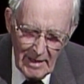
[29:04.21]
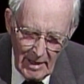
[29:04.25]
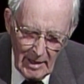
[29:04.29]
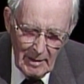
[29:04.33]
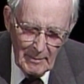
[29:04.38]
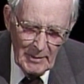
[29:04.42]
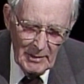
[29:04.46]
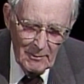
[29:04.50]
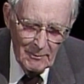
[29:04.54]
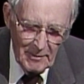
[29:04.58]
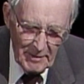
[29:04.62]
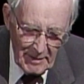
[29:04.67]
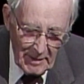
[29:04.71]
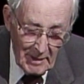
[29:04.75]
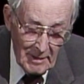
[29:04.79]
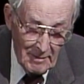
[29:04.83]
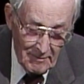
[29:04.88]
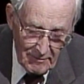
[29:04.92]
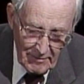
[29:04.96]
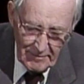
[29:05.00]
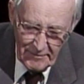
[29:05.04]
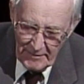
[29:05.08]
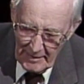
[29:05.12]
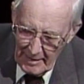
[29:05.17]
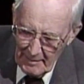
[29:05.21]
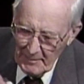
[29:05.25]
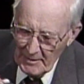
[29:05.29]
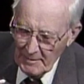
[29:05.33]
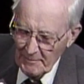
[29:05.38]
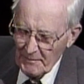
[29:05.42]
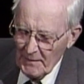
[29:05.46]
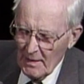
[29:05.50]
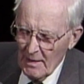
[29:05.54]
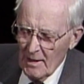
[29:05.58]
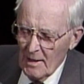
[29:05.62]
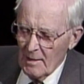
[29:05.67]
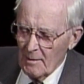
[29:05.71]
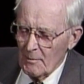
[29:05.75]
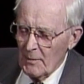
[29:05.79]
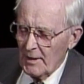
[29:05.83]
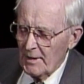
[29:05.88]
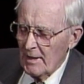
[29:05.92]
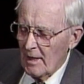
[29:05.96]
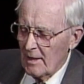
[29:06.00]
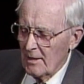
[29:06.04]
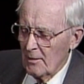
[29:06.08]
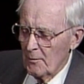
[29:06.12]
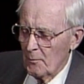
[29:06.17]
Arabic word ahl for family.
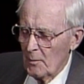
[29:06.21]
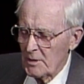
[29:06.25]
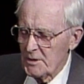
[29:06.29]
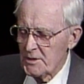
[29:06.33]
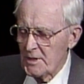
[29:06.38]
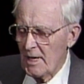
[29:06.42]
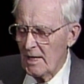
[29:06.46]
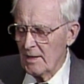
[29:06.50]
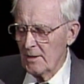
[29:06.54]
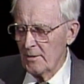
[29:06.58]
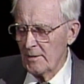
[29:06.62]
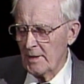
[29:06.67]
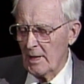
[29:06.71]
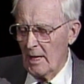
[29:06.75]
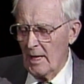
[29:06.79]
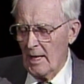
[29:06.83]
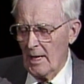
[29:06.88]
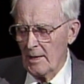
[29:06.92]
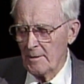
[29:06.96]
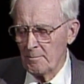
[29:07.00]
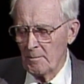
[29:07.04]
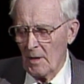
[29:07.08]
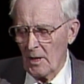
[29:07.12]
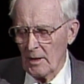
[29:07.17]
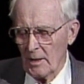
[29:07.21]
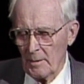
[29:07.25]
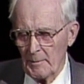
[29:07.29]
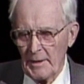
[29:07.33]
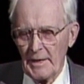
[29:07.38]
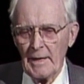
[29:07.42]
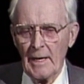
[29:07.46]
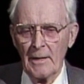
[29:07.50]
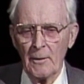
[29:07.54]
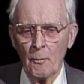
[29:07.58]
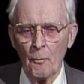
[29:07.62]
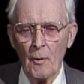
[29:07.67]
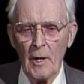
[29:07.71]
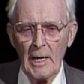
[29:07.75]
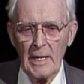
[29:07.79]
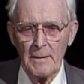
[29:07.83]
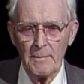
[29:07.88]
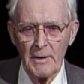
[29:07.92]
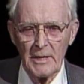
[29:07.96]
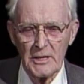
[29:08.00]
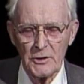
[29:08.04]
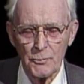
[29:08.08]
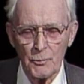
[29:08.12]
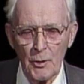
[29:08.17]
But ahlan wa sahlan and marhaban, and a wide
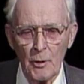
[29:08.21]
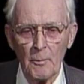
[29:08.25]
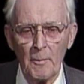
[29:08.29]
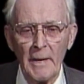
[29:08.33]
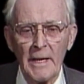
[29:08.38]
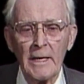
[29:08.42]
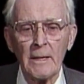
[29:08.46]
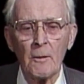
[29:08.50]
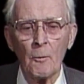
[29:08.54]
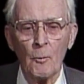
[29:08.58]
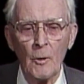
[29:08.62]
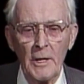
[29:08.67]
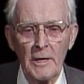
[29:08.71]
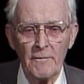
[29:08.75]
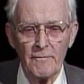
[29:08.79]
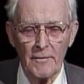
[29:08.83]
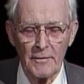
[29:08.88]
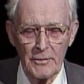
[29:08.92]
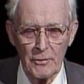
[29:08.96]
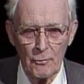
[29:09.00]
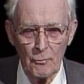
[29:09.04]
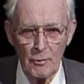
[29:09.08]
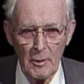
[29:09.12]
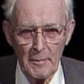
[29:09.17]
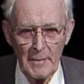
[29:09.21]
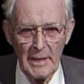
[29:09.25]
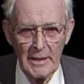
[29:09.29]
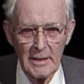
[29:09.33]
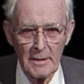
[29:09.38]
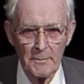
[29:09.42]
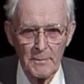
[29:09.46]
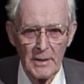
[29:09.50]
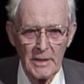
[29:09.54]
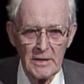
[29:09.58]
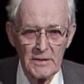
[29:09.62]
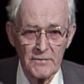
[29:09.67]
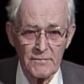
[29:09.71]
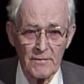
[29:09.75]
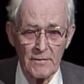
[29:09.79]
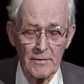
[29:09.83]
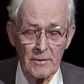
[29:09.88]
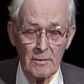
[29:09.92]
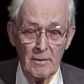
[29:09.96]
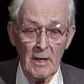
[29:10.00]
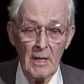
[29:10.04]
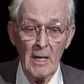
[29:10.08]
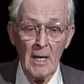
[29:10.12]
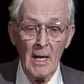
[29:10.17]
place. We'll make way for you. We'll make a place for
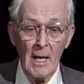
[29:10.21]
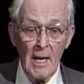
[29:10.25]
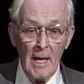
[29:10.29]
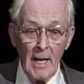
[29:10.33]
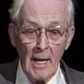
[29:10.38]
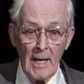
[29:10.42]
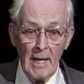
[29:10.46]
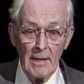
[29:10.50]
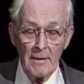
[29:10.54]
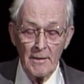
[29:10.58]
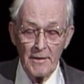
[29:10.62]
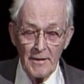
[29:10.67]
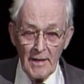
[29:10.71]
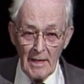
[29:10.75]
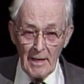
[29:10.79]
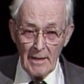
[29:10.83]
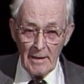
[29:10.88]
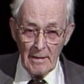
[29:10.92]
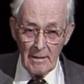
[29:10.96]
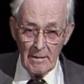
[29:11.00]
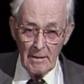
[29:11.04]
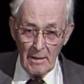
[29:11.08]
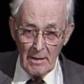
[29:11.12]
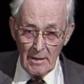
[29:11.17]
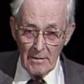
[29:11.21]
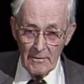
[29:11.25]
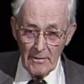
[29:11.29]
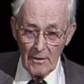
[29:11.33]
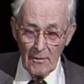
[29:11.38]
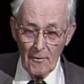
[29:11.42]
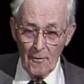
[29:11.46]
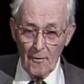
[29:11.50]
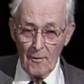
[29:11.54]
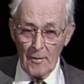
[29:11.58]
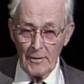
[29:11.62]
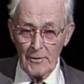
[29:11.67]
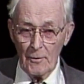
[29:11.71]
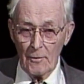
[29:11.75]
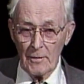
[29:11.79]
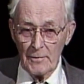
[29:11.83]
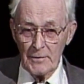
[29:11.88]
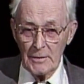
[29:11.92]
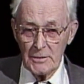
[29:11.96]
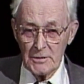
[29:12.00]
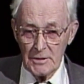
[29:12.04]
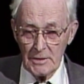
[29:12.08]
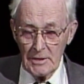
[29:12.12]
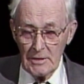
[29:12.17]
you. And then the Lord or
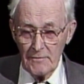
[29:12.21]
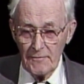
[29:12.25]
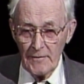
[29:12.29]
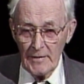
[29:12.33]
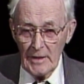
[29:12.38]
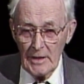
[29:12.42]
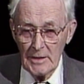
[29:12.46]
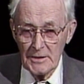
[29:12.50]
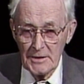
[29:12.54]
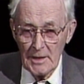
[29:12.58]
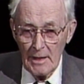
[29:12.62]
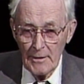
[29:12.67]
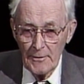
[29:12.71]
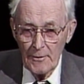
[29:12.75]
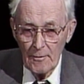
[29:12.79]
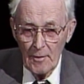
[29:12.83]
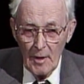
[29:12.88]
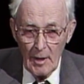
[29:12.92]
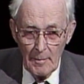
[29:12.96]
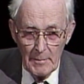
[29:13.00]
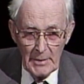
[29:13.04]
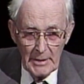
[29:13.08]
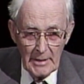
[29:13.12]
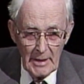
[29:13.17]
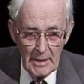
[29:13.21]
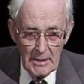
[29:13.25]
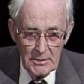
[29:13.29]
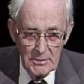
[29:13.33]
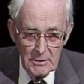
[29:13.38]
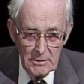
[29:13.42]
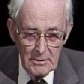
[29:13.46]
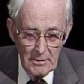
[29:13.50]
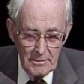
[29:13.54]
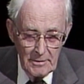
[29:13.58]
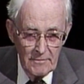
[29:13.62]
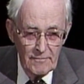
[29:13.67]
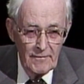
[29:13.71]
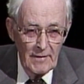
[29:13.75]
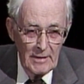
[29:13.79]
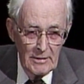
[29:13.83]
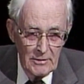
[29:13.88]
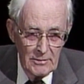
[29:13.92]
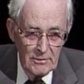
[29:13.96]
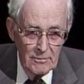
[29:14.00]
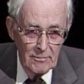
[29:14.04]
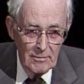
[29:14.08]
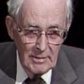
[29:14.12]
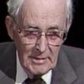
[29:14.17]
the chief is under obligation to
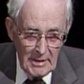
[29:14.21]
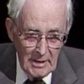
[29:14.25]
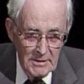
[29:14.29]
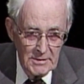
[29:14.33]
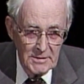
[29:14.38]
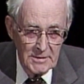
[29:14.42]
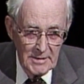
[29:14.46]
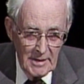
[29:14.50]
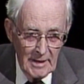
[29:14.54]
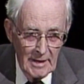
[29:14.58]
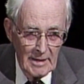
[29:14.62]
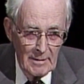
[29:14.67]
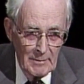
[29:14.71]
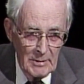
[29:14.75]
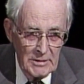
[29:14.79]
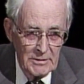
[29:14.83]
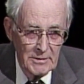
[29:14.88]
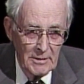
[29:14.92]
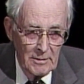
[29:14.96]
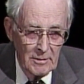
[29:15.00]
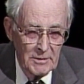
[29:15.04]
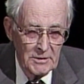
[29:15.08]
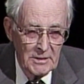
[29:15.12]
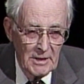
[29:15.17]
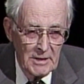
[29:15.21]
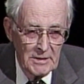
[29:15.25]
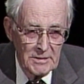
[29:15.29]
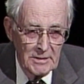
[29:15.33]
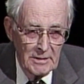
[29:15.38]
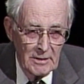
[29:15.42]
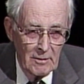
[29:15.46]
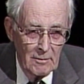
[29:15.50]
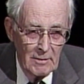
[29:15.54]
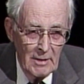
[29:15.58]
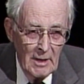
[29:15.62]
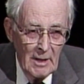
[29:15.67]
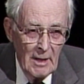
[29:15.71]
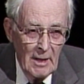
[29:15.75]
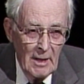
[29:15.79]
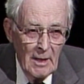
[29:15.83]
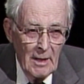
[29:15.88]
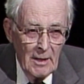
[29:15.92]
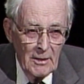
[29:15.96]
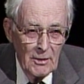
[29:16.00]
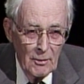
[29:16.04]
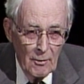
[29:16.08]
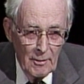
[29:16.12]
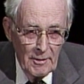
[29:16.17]
defend you against the enemies that are chasing you.
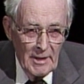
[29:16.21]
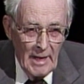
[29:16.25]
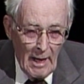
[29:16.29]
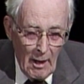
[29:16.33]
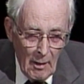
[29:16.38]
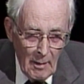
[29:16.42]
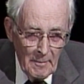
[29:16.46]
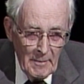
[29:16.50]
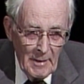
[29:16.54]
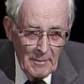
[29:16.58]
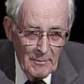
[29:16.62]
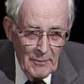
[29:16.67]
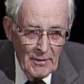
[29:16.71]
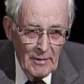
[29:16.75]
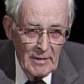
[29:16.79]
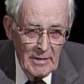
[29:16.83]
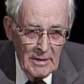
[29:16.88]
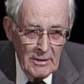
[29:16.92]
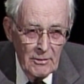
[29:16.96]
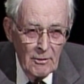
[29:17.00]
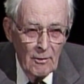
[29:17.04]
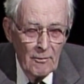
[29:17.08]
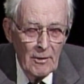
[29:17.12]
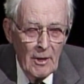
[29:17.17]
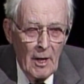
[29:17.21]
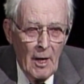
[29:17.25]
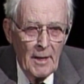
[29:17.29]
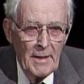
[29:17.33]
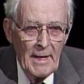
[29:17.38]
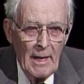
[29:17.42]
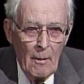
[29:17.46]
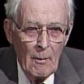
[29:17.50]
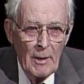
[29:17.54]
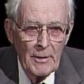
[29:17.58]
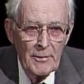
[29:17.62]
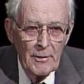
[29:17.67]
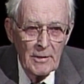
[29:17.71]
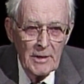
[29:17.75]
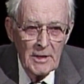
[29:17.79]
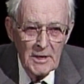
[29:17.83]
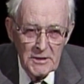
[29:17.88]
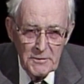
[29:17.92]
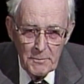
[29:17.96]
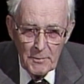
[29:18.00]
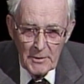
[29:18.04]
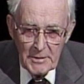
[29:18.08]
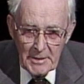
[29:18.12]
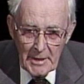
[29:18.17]
You are now a member. You are now under
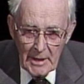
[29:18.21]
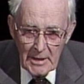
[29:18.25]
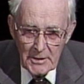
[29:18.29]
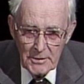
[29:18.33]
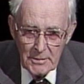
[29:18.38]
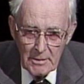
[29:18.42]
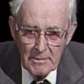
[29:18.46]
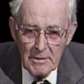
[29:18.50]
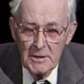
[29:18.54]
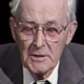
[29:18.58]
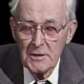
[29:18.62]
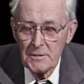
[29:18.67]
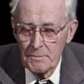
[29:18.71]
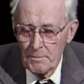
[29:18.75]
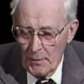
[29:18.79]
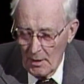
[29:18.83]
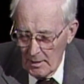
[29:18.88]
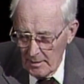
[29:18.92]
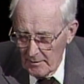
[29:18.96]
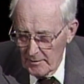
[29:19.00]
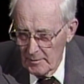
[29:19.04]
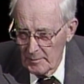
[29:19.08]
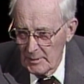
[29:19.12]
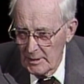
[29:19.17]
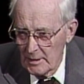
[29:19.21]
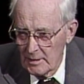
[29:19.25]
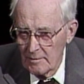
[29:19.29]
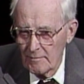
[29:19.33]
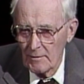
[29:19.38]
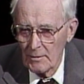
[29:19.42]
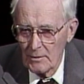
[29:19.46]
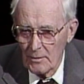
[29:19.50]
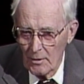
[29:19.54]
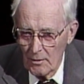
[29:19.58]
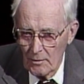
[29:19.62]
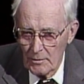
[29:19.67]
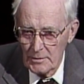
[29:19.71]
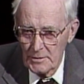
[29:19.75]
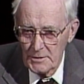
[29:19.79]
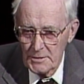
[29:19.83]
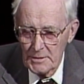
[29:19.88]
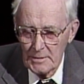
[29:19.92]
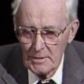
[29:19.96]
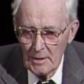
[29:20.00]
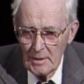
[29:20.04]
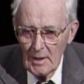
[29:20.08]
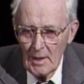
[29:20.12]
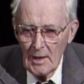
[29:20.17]
his protection. This is part of the medieval code, you
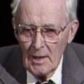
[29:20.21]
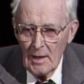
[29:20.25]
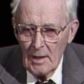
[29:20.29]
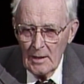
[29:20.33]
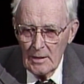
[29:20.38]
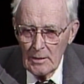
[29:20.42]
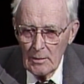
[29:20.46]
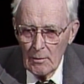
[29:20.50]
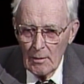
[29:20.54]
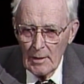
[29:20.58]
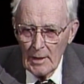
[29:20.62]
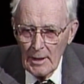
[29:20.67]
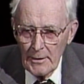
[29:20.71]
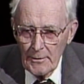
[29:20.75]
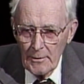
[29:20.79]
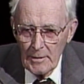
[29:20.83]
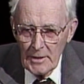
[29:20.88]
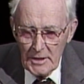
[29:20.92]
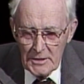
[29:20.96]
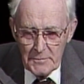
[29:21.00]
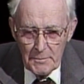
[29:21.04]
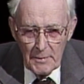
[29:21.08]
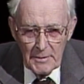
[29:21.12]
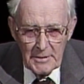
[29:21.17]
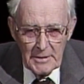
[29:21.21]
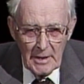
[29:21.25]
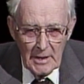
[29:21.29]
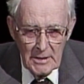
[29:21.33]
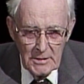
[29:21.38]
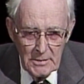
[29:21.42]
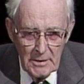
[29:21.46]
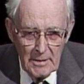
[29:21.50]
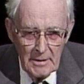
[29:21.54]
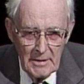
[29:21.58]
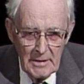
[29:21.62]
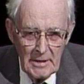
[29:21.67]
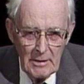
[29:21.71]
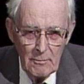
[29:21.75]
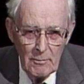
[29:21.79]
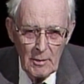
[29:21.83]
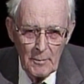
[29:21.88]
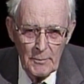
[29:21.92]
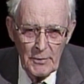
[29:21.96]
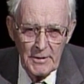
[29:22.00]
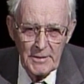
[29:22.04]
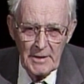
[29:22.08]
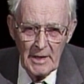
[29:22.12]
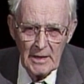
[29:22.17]
see. You are under his protection, and he will
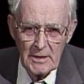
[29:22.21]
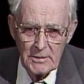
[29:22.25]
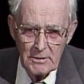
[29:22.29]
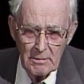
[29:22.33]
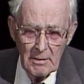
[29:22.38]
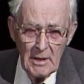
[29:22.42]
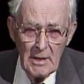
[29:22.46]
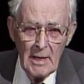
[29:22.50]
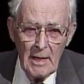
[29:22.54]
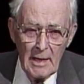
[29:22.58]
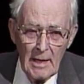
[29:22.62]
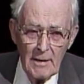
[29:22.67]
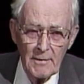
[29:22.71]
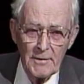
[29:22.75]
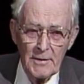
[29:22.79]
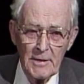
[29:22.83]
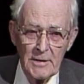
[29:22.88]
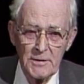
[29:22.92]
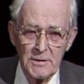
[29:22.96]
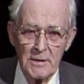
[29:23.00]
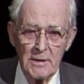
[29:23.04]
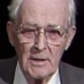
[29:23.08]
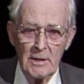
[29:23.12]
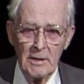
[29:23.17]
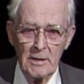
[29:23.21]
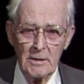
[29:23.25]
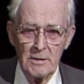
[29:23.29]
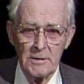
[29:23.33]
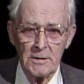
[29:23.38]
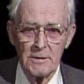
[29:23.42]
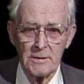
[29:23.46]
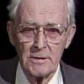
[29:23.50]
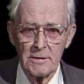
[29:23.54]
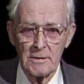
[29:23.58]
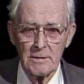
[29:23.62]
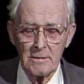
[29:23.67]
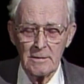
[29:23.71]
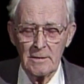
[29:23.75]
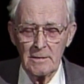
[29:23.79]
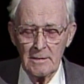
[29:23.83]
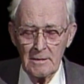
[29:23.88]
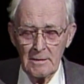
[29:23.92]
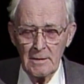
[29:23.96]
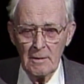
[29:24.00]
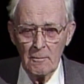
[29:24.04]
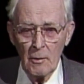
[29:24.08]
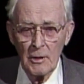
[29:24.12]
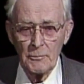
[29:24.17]
protect you. And this is
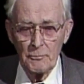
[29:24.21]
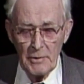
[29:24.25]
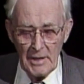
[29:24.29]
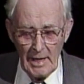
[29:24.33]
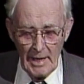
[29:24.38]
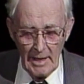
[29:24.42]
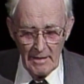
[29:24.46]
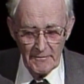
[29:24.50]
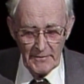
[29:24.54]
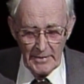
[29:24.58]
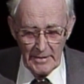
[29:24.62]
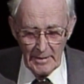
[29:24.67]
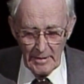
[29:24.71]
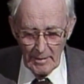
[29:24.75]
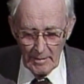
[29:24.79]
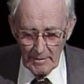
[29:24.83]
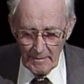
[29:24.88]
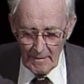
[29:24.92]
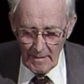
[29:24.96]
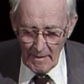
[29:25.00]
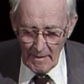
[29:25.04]
what we have here.